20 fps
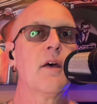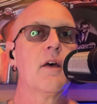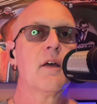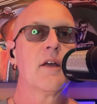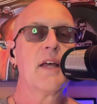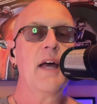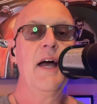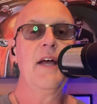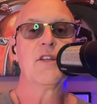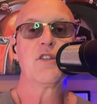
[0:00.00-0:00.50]

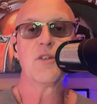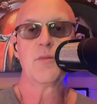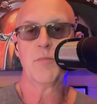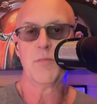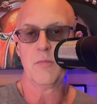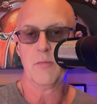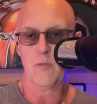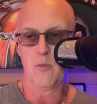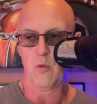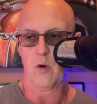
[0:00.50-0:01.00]
Guys
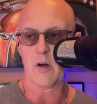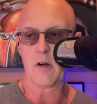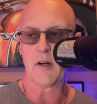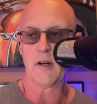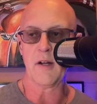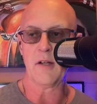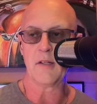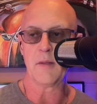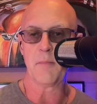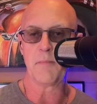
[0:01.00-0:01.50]

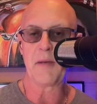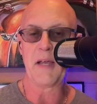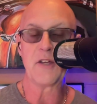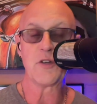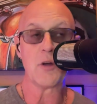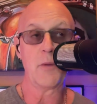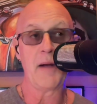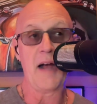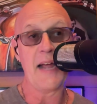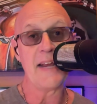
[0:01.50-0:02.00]
working on the bass
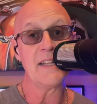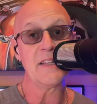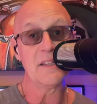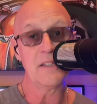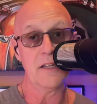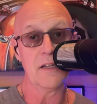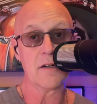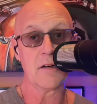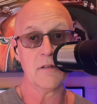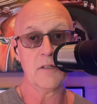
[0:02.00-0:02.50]
drum, I
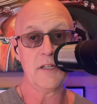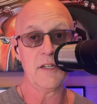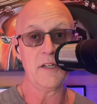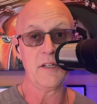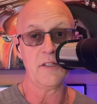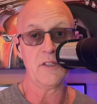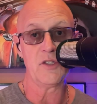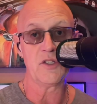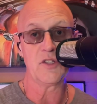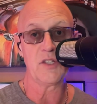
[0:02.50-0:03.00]
literally
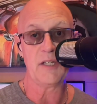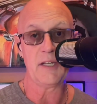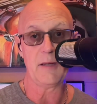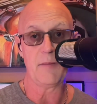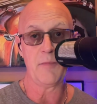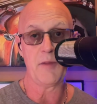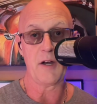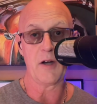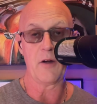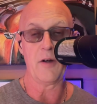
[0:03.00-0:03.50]
didn't see
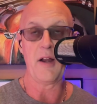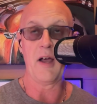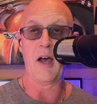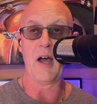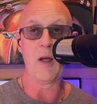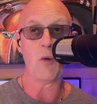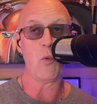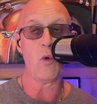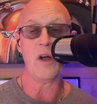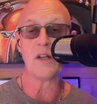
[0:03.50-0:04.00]
him there. Now,
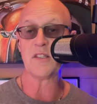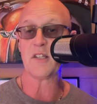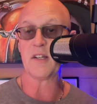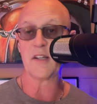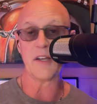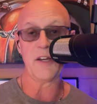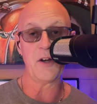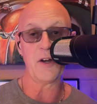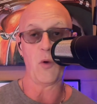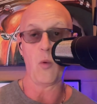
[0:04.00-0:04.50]
I
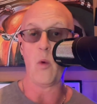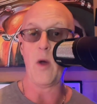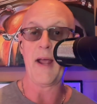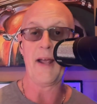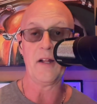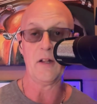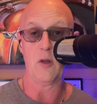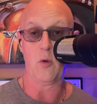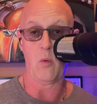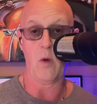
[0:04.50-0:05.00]
wasn't going to
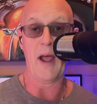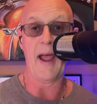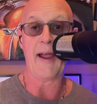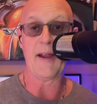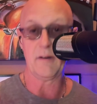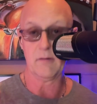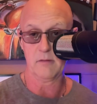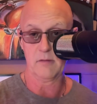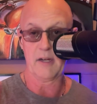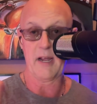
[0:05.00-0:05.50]
wail
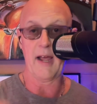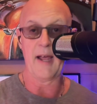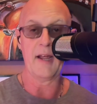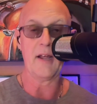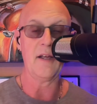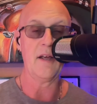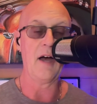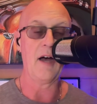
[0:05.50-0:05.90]
away, okay?